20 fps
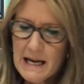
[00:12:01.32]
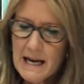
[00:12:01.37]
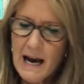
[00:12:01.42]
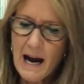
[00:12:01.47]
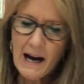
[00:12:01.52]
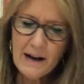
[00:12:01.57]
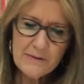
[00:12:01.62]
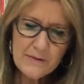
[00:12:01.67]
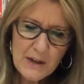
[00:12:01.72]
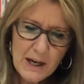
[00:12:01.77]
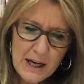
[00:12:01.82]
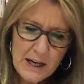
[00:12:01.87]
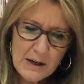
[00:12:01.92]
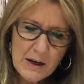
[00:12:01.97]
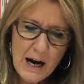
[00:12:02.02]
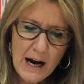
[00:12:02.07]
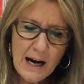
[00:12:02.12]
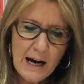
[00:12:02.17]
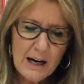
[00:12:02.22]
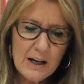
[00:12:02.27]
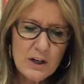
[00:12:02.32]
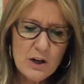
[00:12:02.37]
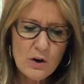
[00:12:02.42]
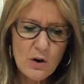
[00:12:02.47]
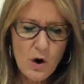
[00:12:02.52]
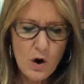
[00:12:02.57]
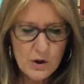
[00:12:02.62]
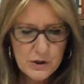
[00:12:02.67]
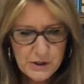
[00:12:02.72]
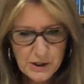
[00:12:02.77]
And then you're
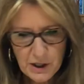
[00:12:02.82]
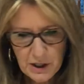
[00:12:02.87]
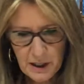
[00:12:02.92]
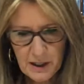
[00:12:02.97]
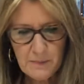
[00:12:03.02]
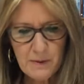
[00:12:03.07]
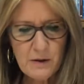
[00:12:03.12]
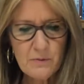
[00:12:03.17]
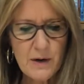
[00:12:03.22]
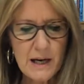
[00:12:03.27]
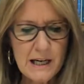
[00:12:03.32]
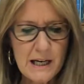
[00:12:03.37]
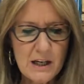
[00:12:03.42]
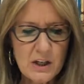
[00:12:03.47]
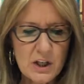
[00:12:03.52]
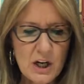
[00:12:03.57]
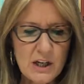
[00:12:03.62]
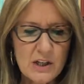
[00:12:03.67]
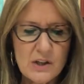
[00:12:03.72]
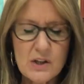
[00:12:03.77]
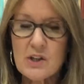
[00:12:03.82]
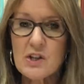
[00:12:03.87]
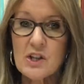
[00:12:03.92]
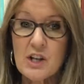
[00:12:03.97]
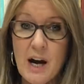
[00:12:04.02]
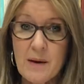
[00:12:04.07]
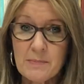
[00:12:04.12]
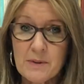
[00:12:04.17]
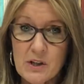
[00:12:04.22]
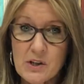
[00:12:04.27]
also going to be reading Genesis
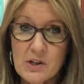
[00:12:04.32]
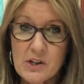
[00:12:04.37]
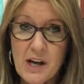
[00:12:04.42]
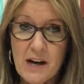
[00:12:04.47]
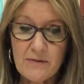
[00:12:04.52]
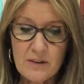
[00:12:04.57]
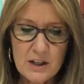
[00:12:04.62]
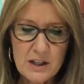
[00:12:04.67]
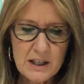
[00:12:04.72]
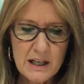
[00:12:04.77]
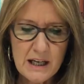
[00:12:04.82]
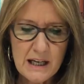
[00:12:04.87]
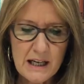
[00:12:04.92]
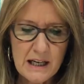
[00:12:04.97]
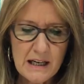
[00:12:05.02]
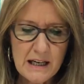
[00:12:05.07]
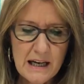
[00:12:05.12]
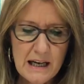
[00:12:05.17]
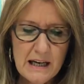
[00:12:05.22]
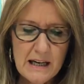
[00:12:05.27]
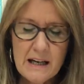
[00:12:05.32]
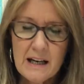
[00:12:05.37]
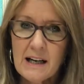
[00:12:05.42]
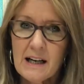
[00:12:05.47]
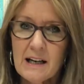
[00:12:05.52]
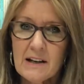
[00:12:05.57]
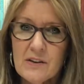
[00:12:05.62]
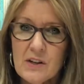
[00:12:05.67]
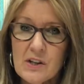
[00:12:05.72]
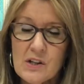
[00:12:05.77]
chapter 17.
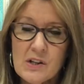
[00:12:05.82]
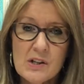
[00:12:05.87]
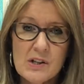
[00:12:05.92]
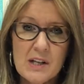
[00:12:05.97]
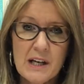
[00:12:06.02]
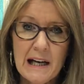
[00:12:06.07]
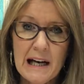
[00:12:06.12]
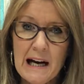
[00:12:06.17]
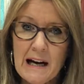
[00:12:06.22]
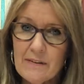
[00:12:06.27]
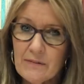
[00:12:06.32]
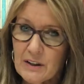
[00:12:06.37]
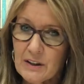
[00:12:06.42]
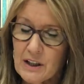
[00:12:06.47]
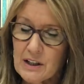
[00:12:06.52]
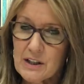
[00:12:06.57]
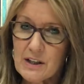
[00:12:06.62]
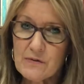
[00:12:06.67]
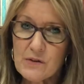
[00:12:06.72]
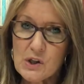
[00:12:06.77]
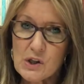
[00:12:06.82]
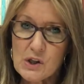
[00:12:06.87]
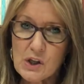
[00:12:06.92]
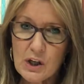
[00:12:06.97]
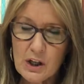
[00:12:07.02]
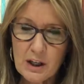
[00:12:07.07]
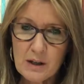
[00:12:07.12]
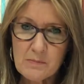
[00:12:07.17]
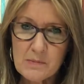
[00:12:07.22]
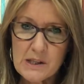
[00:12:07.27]
This is the covenant of
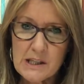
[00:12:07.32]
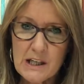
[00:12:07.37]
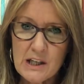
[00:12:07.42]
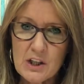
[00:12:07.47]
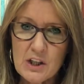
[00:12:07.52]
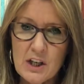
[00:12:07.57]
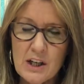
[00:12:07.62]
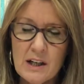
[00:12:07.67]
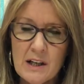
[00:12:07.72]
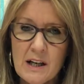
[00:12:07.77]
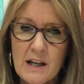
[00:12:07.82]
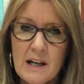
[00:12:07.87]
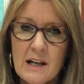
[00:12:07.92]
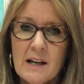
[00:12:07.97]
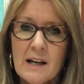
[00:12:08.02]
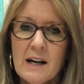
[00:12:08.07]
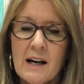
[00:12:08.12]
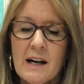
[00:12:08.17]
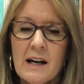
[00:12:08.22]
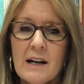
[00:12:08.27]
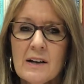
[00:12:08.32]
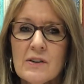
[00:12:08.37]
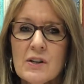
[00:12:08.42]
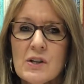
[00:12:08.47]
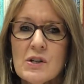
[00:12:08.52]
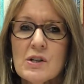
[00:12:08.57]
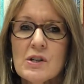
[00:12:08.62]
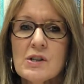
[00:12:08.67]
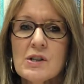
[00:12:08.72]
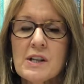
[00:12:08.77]
circumcision. This
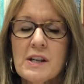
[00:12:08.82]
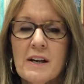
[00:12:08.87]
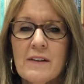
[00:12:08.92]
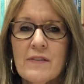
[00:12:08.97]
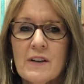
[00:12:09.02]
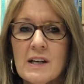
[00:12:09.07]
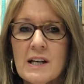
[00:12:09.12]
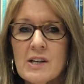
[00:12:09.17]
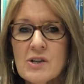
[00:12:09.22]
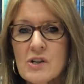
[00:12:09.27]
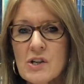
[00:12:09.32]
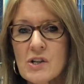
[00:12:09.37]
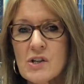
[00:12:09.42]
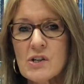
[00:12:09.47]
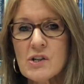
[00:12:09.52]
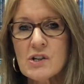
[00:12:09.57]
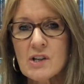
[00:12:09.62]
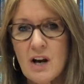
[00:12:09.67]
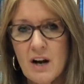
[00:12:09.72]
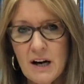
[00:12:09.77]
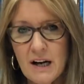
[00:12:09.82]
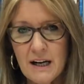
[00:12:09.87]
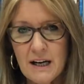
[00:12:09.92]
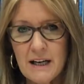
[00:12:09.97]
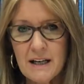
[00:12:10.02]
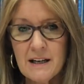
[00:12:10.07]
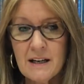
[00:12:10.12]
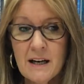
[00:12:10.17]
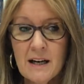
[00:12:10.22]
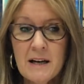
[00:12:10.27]
is given as a
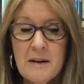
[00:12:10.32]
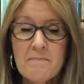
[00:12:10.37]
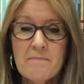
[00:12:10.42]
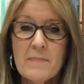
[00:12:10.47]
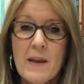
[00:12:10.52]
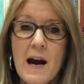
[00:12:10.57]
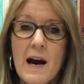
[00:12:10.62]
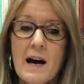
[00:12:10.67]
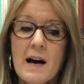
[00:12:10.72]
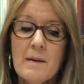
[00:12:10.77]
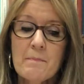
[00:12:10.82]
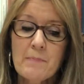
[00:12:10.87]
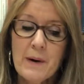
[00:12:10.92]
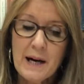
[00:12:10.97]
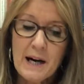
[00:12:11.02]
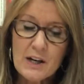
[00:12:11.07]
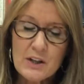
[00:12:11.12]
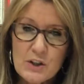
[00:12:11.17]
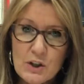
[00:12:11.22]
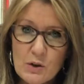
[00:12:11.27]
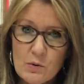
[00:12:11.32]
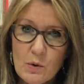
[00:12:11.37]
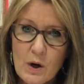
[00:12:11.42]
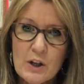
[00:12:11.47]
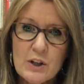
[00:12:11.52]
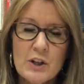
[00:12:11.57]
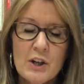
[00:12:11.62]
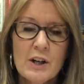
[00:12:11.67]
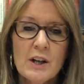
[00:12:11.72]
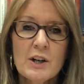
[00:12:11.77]
sign. But I do
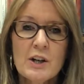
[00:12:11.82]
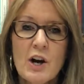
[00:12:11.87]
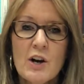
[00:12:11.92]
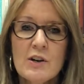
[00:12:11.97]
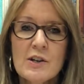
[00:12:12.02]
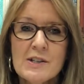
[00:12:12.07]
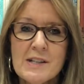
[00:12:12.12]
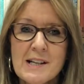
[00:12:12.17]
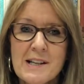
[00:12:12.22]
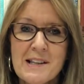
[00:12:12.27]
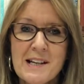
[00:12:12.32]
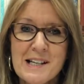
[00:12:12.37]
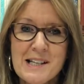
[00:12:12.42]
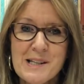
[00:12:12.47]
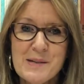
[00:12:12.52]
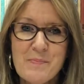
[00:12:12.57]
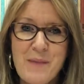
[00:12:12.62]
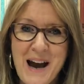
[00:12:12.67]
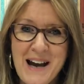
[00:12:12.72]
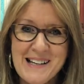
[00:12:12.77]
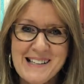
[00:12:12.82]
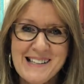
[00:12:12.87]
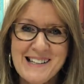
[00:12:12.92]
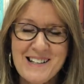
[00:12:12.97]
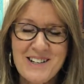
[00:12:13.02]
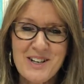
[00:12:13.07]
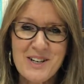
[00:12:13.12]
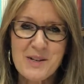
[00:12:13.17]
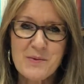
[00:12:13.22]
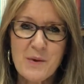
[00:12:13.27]
want you to notice in this passage
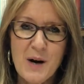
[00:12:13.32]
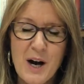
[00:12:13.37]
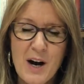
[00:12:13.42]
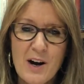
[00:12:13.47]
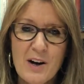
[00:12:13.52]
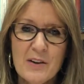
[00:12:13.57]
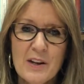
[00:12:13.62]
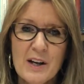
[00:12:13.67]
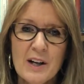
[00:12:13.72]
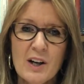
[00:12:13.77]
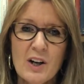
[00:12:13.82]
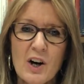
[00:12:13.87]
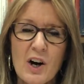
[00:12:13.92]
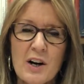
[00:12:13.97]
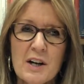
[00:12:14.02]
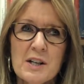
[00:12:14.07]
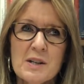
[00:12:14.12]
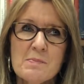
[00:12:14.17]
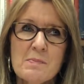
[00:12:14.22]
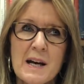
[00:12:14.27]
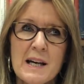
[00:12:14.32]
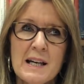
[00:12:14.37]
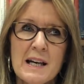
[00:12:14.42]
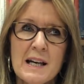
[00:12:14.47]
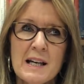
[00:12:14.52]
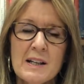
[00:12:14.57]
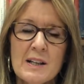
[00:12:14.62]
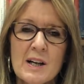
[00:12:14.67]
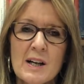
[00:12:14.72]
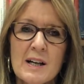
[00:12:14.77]
as well that God is
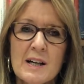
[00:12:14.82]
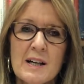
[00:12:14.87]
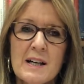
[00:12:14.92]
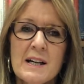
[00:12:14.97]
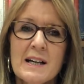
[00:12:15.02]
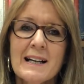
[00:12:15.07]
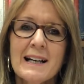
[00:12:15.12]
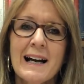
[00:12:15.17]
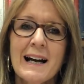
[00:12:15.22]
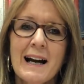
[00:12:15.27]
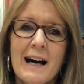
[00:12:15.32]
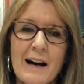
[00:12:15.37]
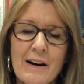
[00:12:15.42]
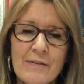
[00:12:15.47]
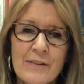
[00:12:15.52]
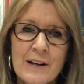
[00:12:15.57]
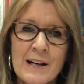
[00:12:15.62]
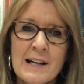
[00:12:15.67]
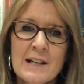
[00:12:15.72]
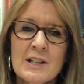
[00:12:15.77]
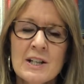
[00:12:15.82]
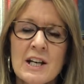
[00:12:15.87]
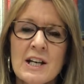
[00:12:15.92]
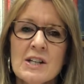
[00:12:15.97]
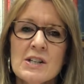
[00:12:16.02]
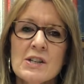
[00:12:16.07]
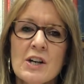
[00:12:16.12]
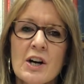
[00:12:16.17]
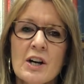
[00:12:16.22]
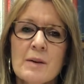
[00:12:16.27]
making the covenant is
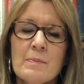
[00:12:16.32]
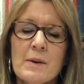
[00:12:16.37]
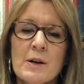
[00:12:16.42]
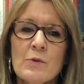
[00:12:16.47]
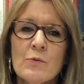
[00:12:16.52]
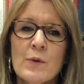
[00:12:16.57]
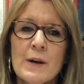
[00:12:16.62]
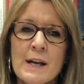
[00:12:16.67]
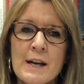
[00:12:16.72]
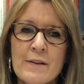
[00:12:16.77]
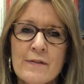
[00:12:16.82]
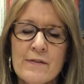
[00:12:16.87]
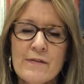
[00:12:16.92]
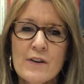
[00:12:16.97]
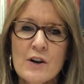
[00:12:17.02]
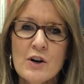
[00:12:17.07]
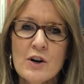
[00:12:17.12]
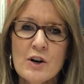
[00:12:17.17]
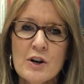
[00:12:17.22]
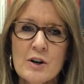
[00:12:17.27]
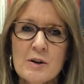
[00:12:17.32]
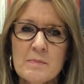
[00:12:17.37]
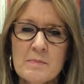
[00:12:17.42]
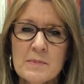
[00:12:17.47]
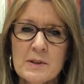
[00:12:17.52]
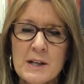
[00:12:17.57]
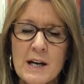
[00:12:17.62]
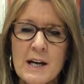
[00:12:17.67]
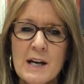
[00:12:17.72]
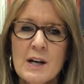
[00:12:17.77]
going to be
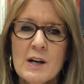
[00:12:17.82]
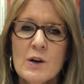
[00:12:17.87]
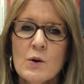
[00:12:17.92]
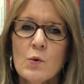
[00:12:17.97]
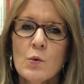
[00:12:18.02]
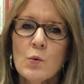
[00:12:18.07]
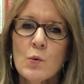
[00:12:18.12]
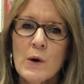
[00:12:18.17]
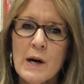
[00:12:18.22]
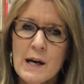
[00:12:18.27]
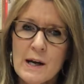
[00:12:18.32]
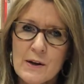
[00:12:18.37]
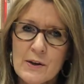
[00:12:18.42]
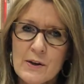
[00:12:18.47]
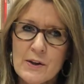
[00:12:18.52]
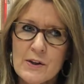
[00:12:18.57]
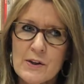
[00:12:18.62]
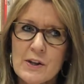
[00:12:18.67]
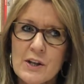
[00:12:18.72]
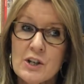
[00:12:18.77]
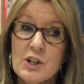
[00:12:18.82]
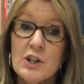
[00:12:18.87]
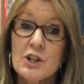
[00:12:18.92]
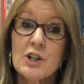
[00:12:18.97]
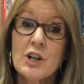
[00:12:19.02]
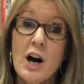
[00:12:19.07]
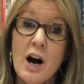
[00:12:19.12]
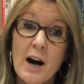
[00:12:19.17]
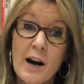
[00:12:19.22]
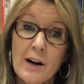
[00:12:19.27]
reaffirmed with the
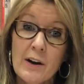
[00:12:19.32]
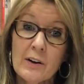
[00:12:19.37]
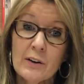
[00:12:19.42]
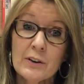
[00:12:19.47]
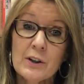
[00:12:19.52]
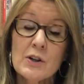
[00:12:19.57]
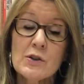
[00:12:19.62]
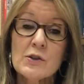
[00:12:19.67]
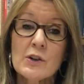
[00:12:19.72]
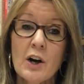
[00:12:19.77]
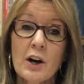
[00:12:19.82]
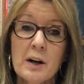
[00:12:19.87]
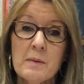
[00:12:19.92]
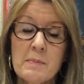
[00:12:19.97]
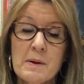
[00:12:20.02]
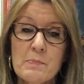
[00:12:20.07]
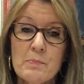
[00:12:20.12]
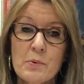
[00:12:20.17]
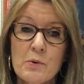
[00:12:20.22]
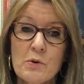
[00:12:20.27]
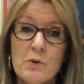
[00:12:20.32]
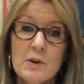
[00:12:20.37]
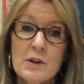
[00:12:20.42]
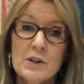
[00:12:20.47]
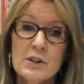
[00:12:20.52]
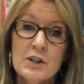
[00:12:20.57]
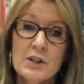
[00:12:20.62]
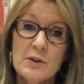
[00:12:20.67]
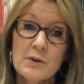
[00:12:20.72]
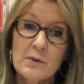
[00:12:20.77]
child who's going to be born
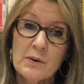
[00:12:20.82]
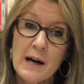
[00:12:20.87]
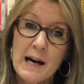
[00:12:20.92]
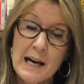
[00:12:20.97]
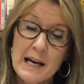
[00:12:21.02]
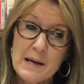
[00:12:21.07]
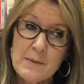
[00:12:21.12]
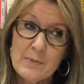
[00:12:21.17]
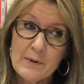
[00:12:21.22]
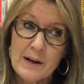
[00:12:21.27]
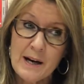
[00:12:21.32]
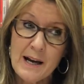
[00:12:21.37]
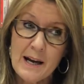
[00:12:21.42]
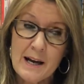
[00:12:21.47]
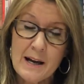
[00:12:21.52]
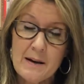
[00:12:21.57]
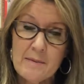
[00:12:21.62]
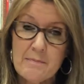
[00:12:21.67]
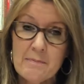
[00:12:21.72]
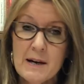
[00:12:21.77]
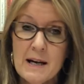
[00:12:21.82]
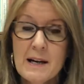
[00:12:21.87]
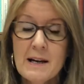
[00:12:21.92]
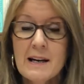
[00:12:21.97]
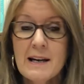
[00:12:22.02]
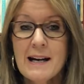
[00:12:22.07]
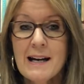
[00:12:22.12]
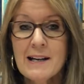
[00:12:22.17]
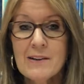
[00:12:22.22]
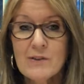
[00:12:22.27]
to Abraham
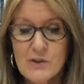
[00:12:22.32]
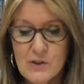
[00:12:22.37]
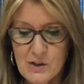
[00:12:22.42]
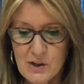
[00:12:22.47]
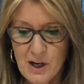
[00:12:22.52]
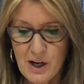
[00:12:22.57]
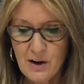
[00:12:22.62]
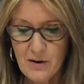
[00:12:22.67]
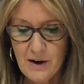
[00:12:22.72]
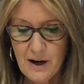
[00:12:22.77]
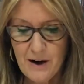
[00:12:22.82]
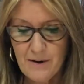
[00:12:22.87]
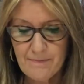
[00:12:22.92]
and Sarah.